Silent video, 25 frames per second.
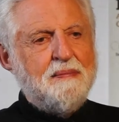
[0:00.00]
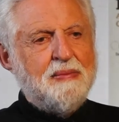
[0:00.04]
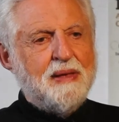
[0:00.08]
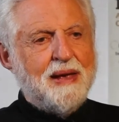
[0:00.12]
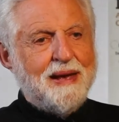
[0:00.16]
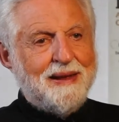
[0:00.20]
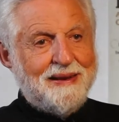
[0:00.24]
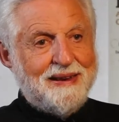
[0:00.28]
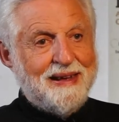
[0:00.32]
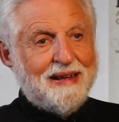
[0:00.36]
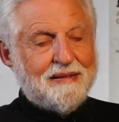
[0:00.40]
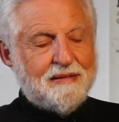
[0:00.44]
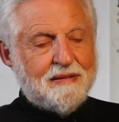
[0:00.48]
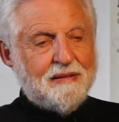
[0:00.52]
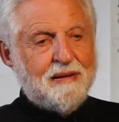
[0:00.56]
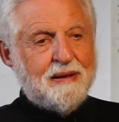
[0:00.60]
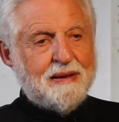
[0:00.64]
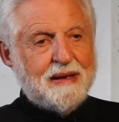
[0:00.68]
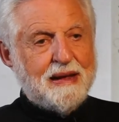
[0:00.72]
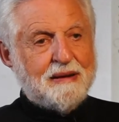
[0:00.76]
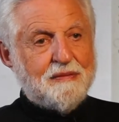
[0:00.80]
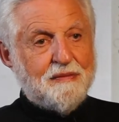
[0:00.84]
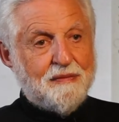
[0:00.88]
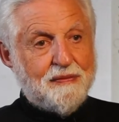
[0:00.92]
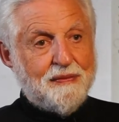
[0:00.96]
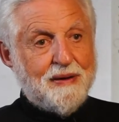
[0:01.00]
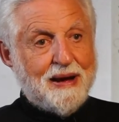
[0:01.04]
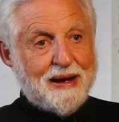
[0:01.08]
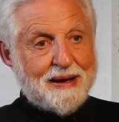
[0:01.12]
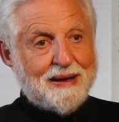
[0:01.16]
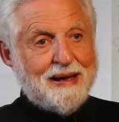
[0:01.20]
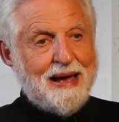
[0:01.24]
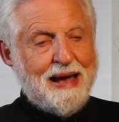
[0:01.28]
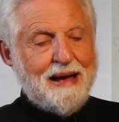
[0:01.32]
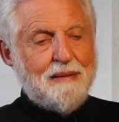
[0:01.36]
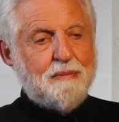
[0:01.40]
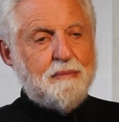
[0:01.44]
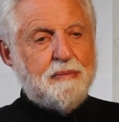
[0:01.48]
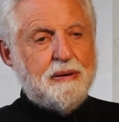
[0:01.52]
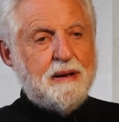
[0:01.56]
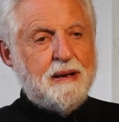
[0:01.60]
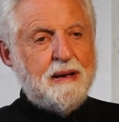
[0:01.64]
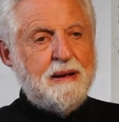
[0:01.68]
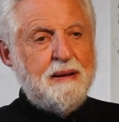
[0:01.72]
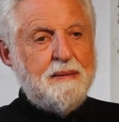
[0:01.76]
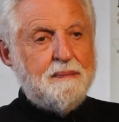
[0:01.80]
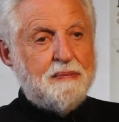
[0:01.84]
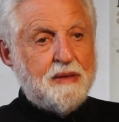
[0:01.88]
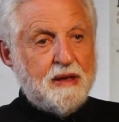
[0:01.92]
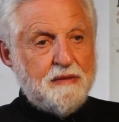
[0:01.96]
And yes, yet in fact can be,
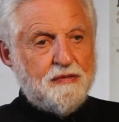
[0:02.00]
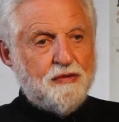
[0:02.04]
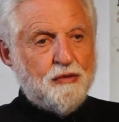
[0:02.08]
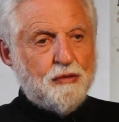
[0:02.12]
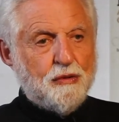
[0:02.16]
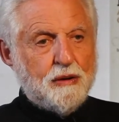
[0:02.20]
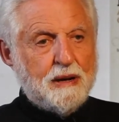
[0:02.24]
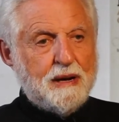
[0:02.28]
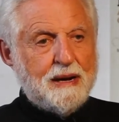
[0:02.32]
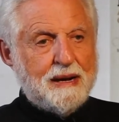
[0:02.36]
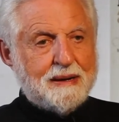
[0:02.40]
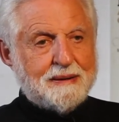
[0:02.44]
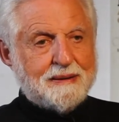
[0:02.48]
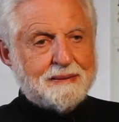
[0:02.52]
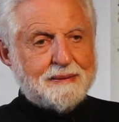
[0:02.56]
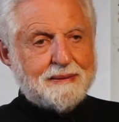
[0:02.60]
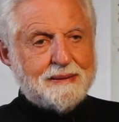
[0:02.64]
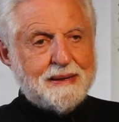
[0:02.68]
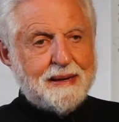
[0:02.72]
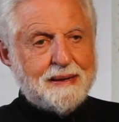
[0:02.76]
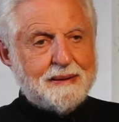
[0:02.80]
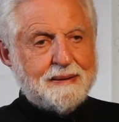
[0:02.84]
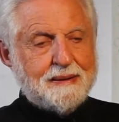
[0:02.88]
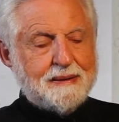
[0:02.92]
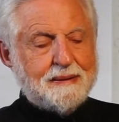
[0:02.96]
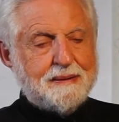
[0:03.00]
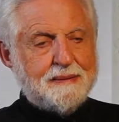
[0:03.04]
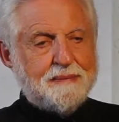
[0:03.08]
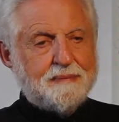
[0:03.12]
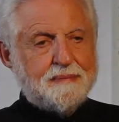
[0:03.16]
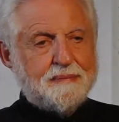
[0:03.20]
if you really understand it.